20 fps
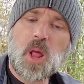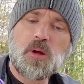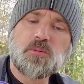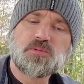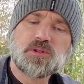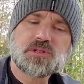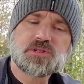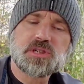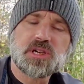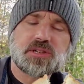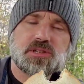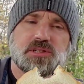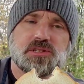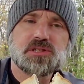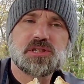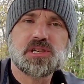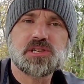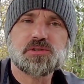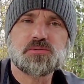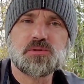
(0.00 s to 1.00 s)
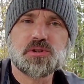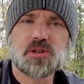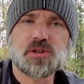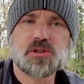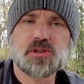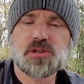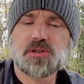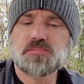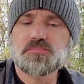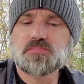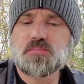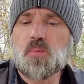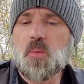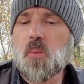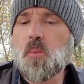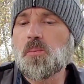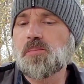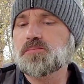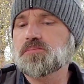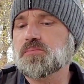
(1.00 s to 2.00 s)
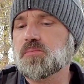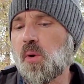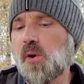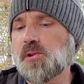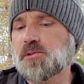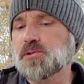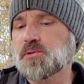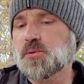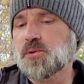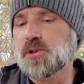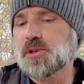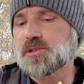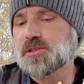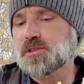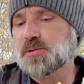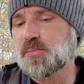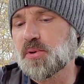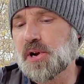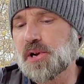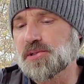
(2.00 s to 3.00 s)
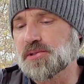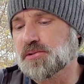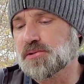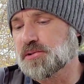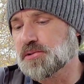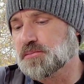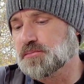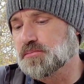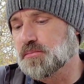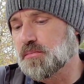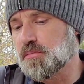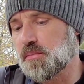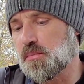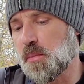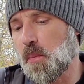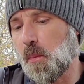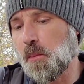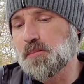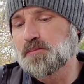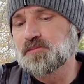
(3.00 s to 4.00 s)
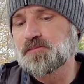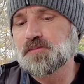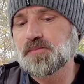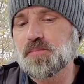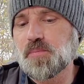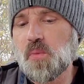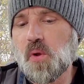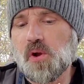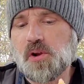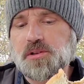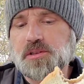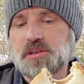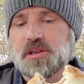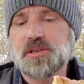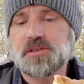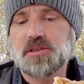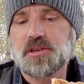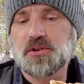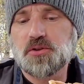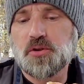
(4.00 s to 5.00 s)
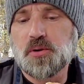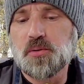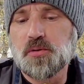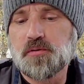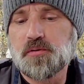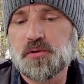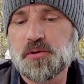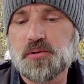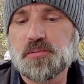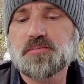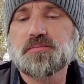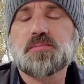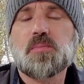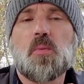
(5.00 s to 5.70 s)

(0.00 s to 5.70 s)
Things like this taste really good in the woods, surprisingly, because it tastes like normal food.